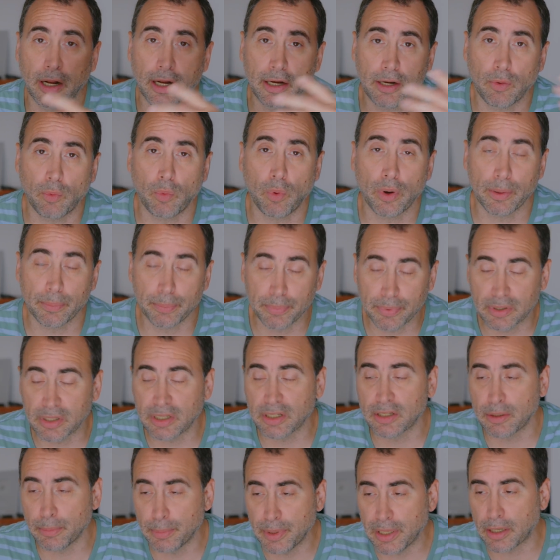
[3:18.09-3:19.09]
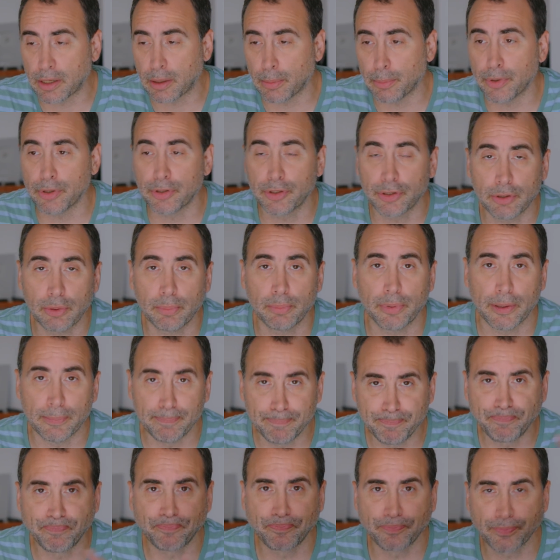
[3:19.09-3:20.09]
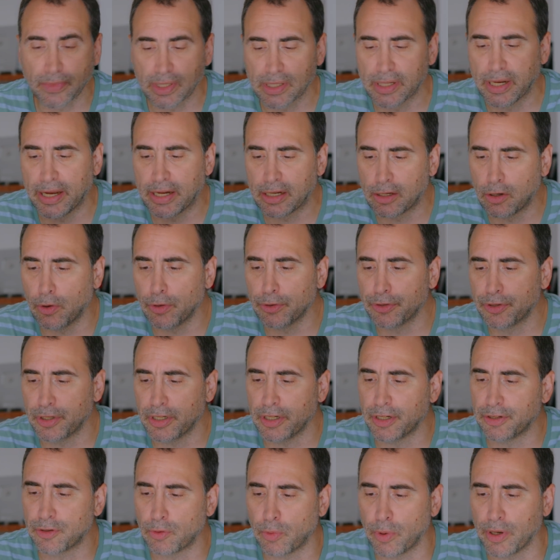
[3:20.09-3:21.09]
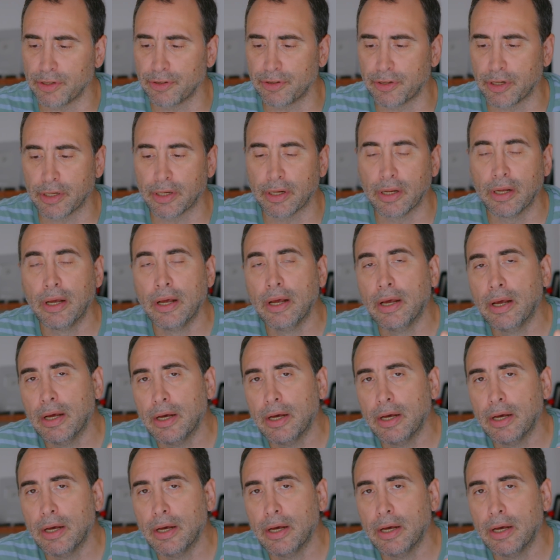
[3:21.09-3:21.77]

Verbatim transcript: I don't want this to be a commercial, but it goes to this question.